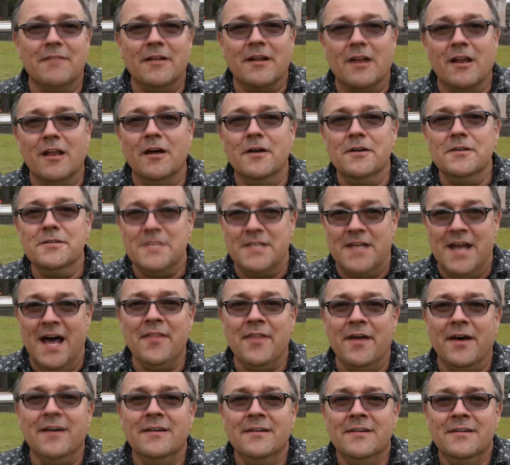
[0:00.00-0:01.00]
that glows in
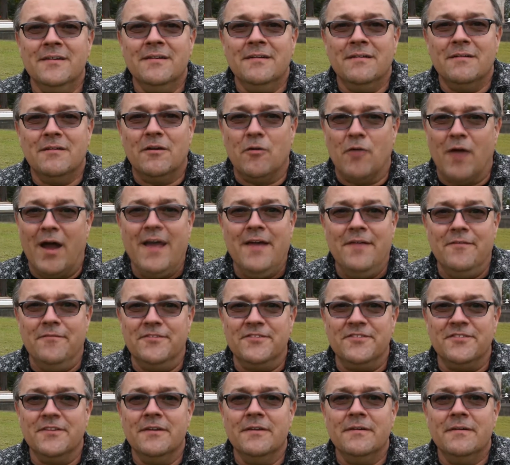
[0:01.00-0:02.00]
other
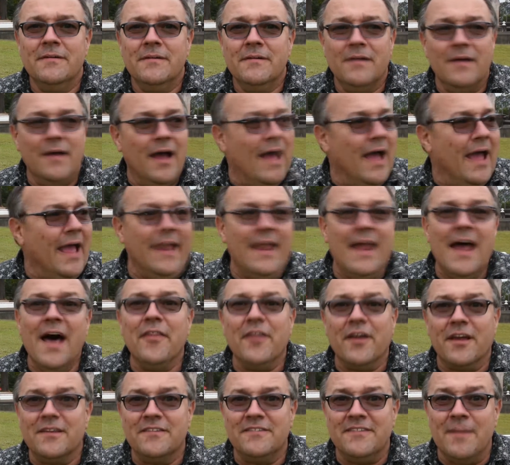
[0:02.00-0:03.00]
graves, in
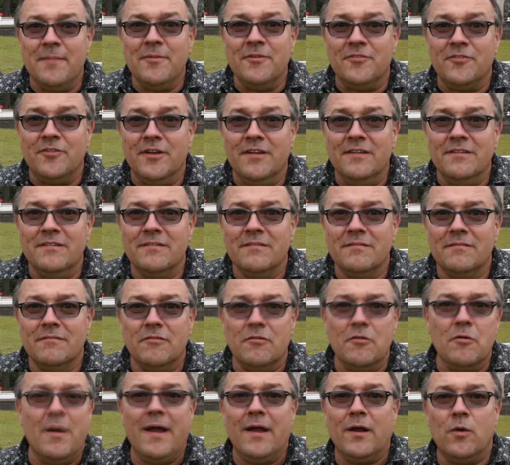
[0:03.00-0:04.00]
other cemeteries
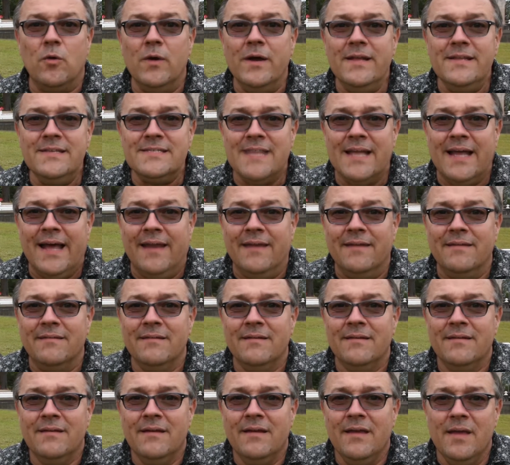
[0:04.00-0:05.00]
throughout Queensland.
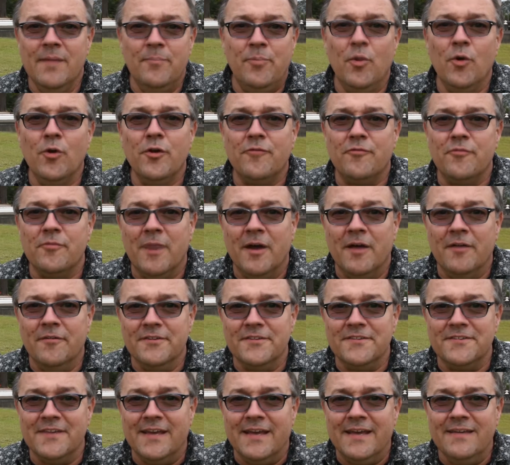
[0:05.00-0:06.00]
Imported from
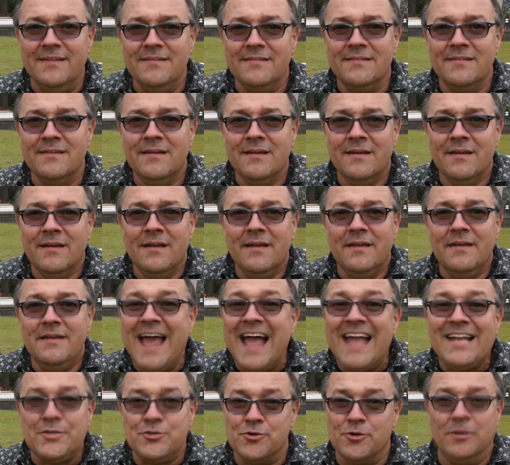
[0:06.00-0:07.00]
overseas,
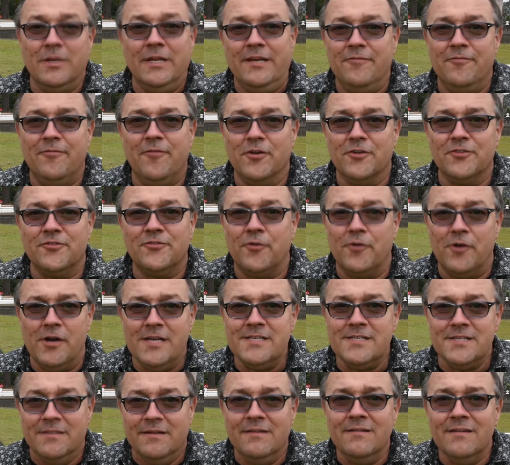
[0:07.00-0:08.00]
naturally
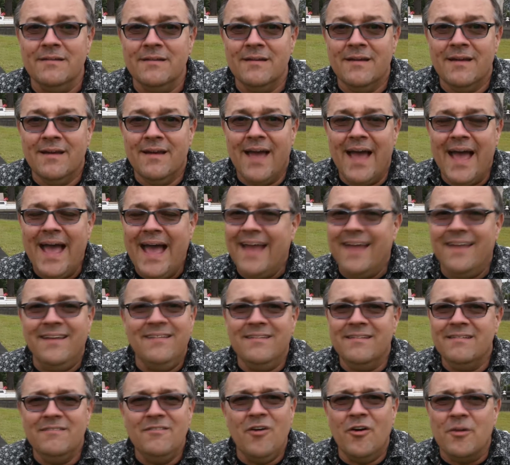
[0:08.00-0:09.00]
phosphorescent, and
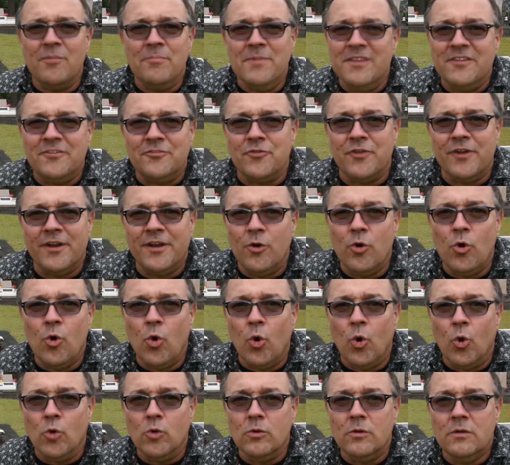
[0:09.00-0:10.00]
not a mystery at
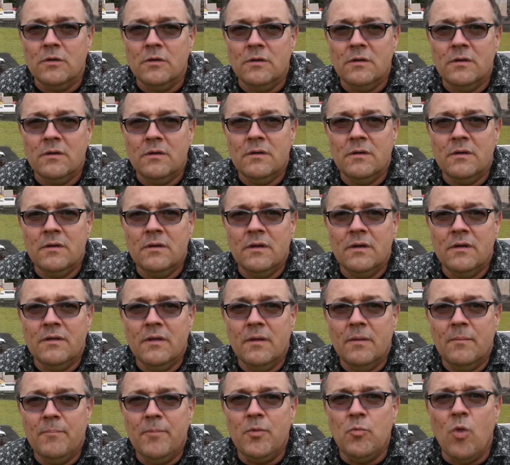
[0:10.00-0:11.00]
all.
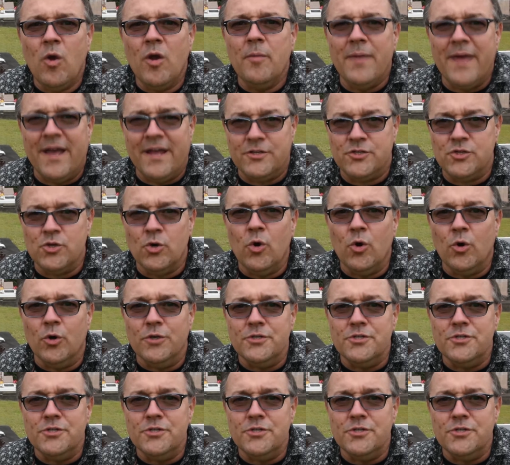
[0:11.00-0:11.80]
But what about George?